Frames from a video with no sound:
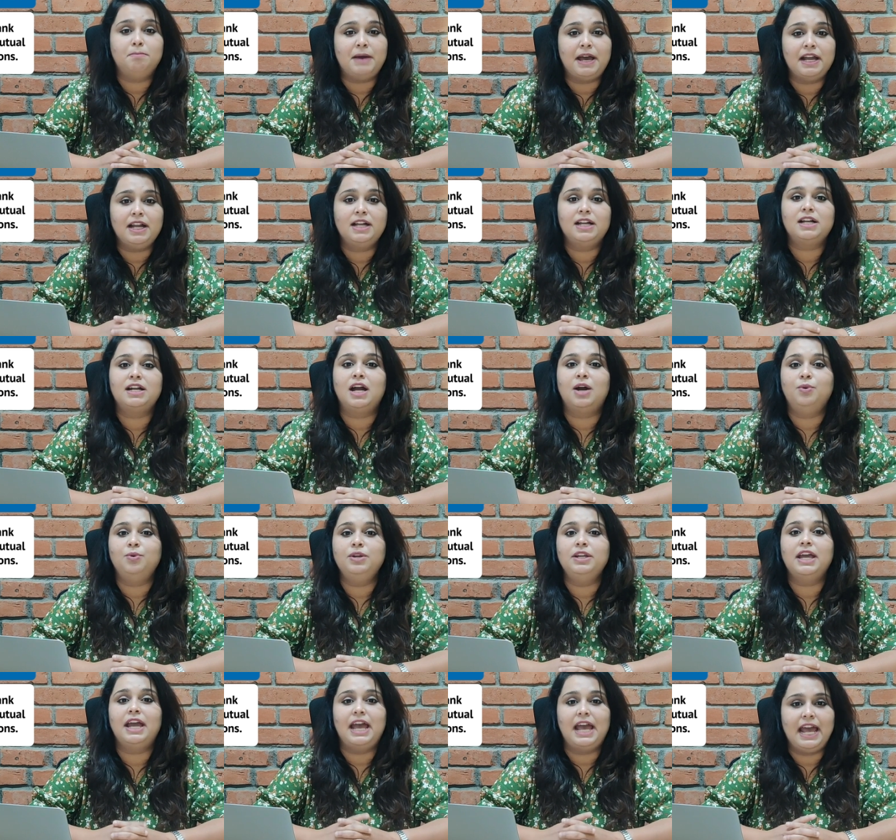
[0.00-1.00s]
bank
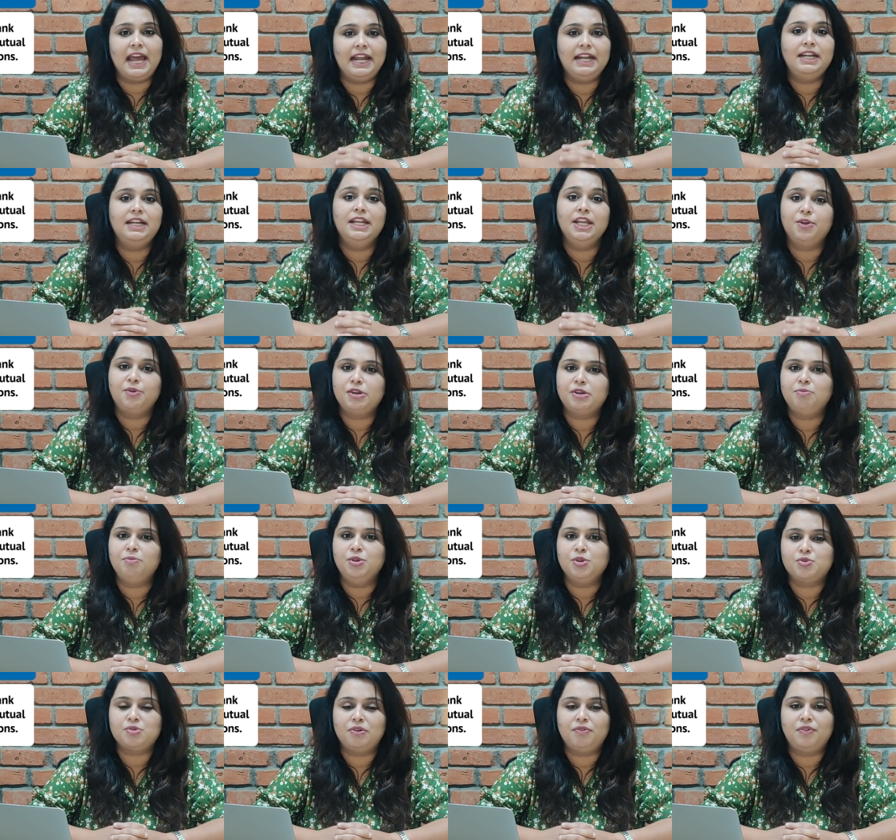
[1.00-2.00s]
account, and liquid
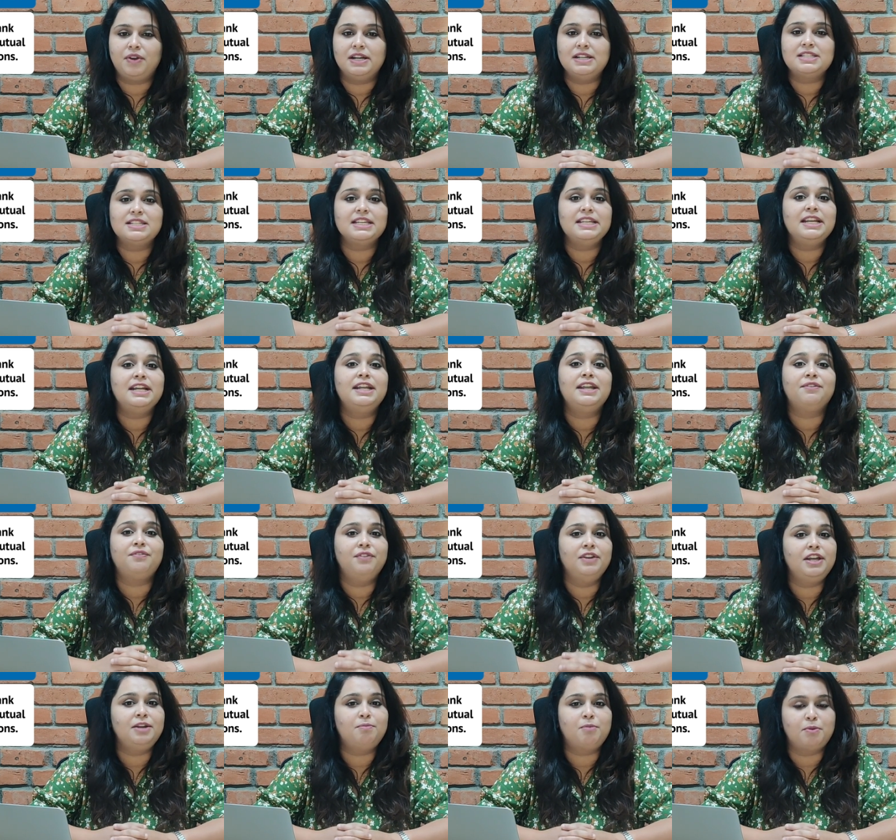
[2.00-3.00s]
mutual funds in a
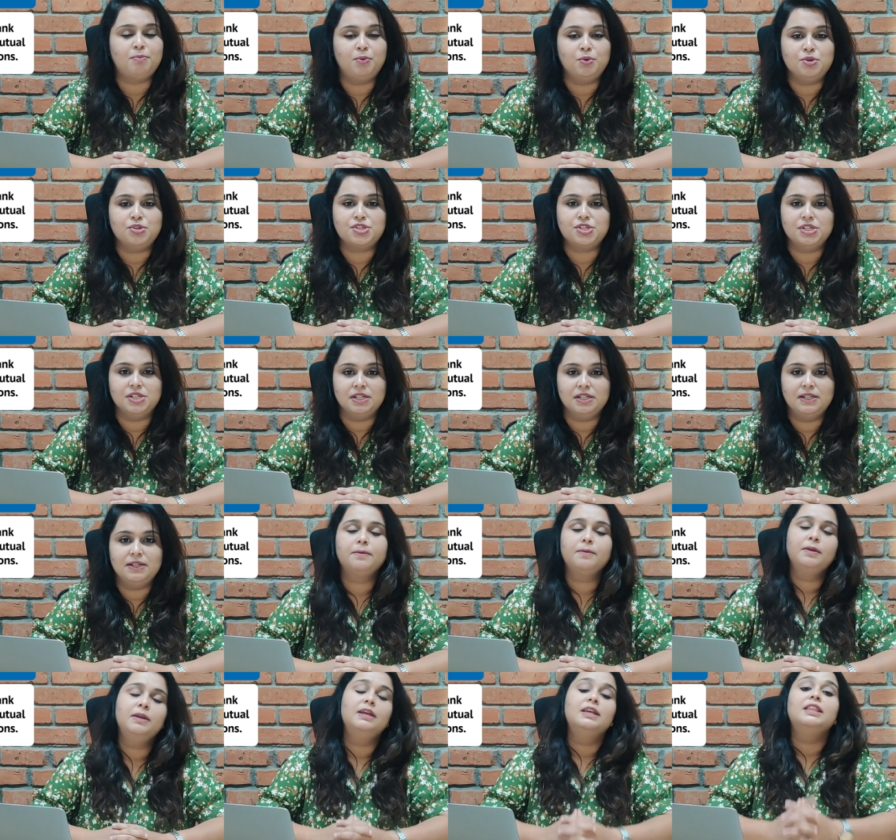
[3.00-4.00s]
definite proportion.
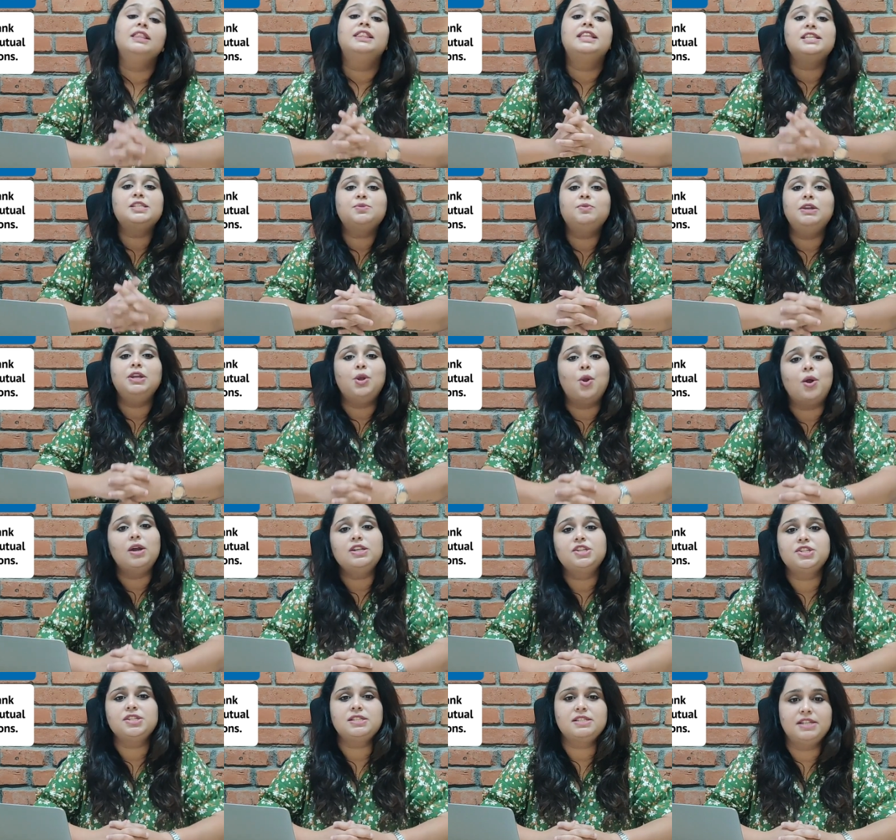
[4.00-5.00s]
This will
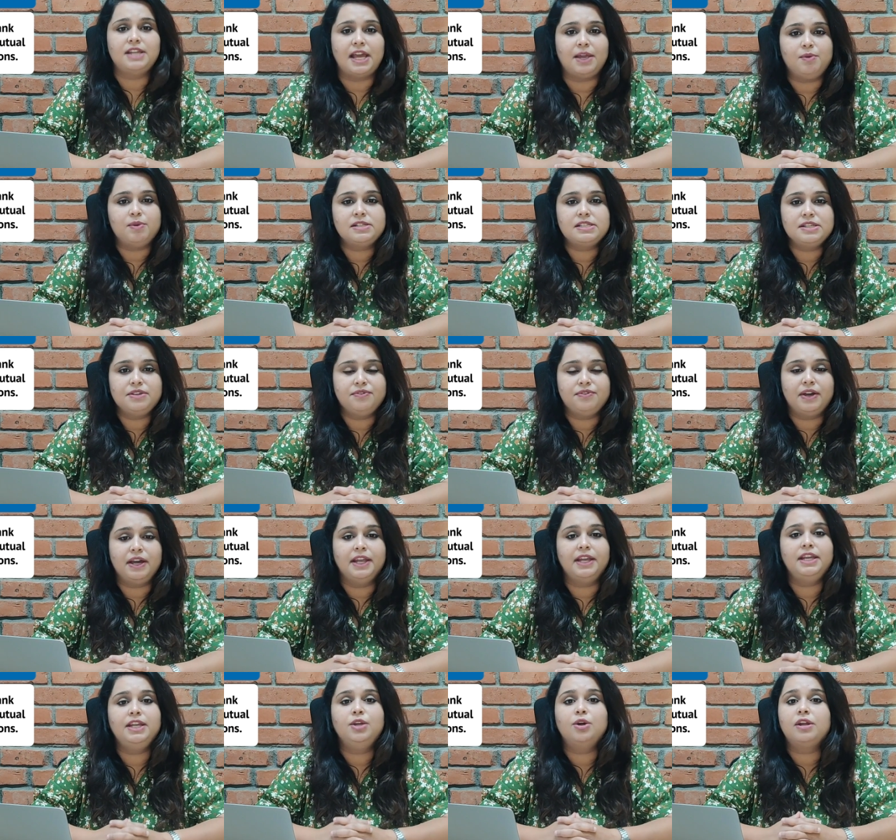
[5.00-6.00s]
not just
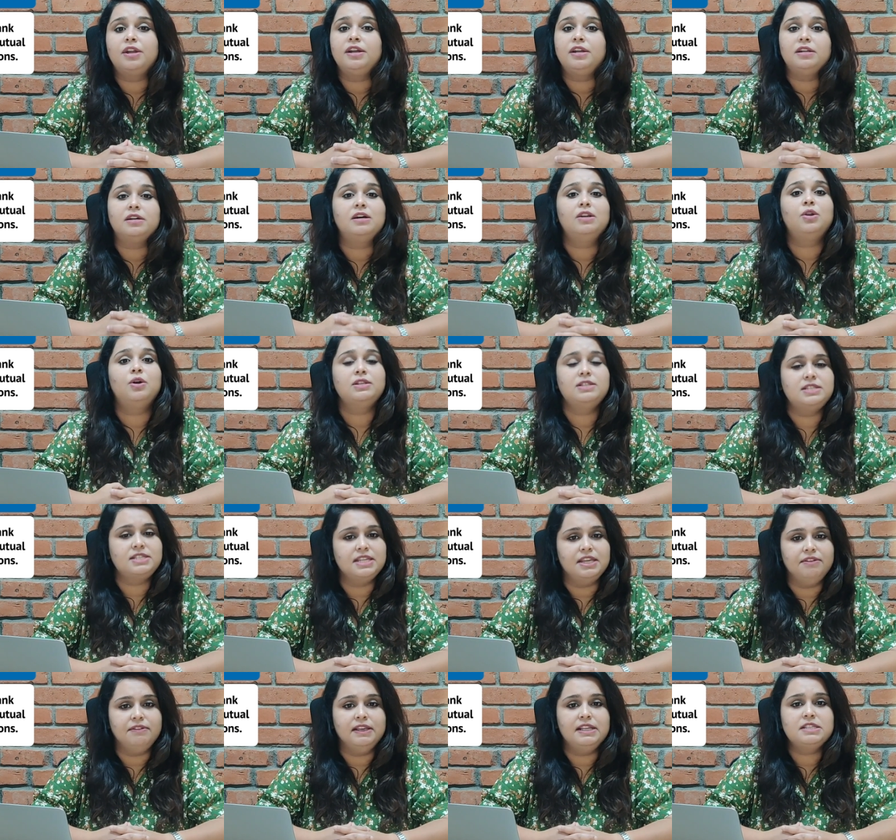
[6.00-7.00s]
diversify your return on
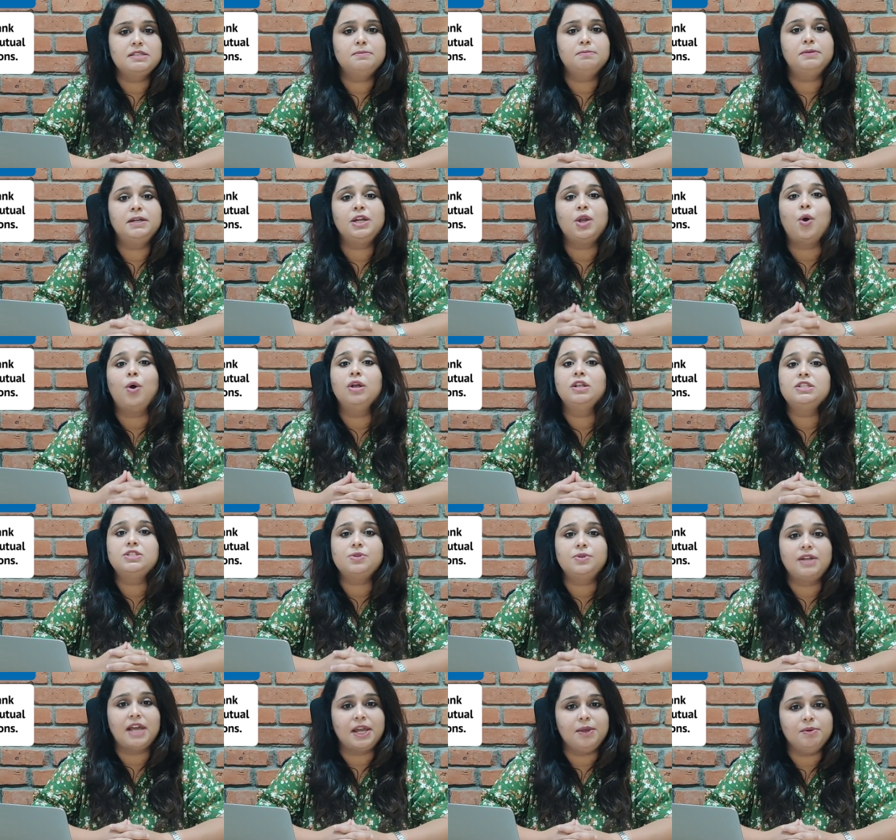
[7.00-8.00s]
savings, but
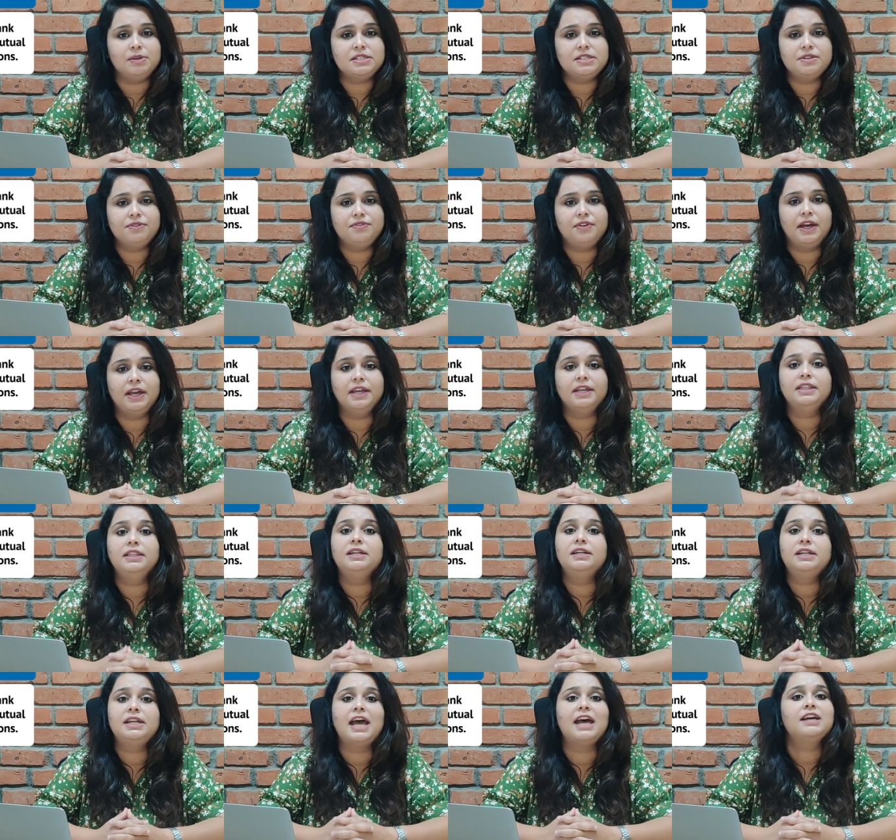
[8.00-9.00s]
also diversify
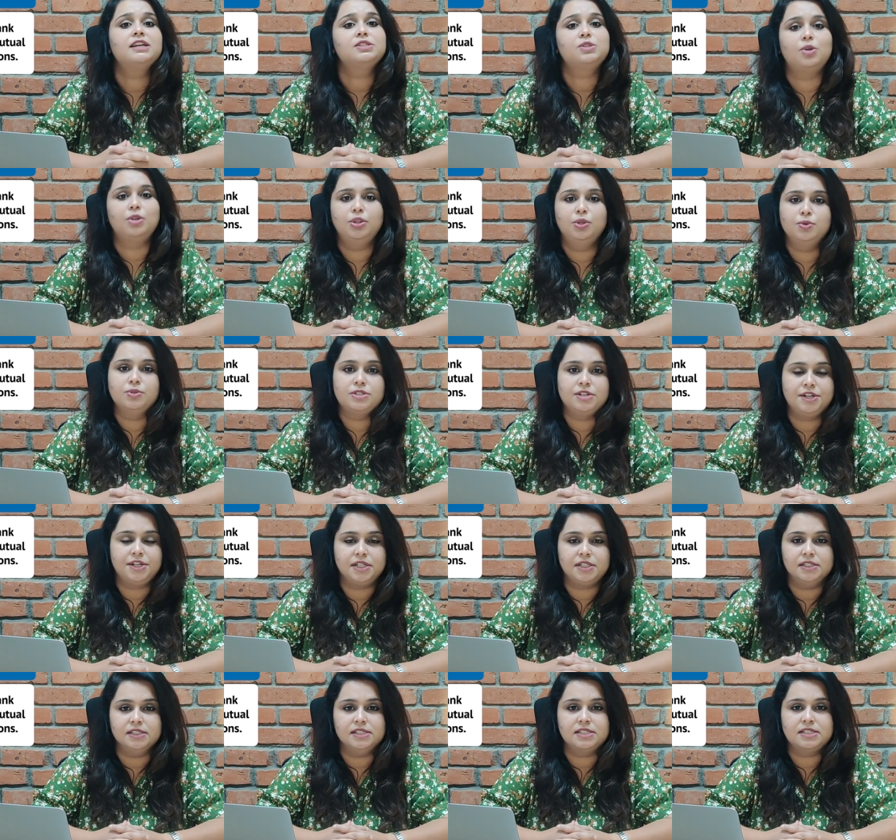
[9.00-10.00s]
the tax on those
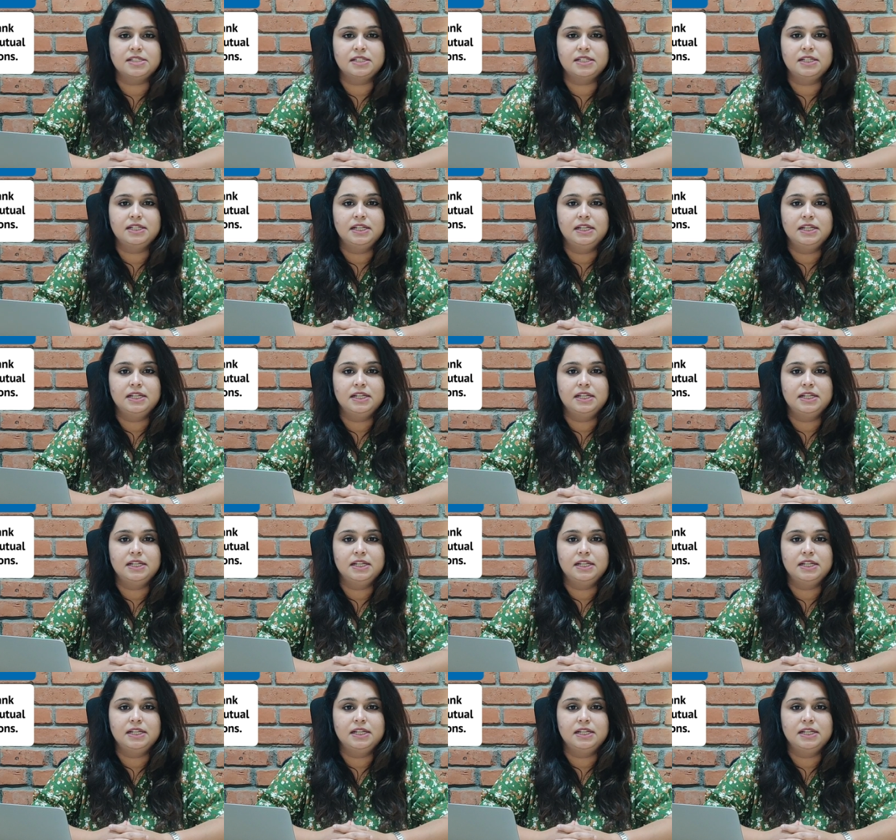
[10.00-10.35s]
returns.